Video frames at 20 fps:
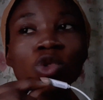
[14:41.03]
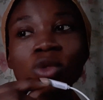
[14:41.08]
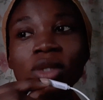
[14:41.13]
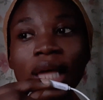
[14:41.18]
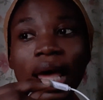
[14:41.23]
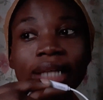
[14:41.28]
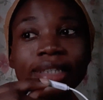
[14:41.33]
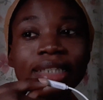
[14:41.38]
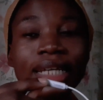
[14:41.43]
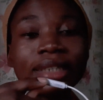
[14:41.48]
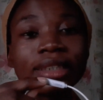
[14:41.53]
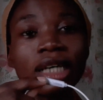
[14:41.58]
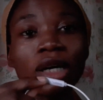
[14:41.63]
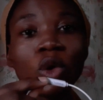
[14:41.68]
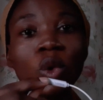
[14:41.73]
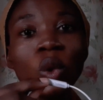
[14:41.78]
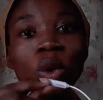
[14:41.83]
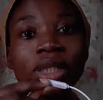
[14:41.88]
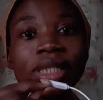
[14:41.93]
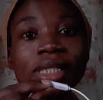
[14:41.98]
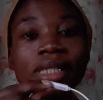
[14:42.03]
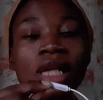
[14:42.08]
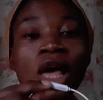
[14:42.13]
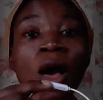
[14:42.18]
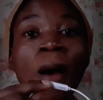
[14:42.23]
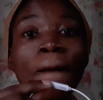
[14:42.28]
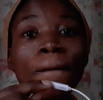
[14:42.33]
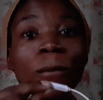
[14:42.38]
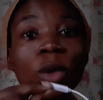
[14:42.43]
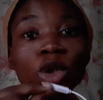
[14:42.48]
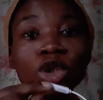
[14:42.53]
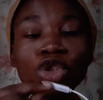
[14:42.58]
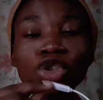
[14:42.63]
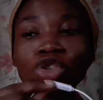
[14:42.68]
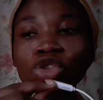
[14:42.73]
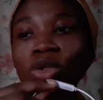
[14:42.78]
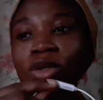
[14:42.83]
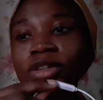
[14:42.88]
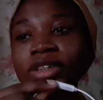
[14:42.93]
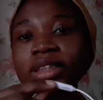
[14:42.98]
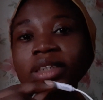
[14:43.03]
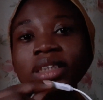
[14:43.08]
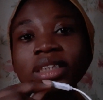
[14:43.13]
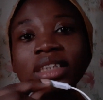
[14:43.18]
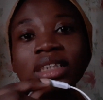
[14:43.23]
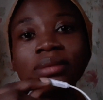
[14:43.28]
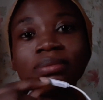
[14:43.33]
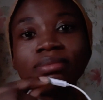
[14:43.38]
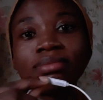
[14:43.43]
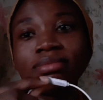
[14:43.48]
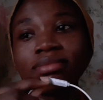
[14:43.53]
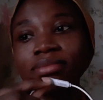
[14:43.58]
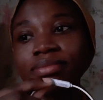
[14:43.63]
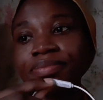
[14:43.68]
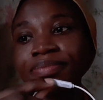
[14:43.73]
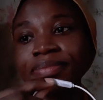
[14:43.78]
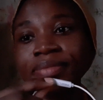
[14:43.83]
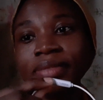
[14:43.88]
that their goal is moisture, team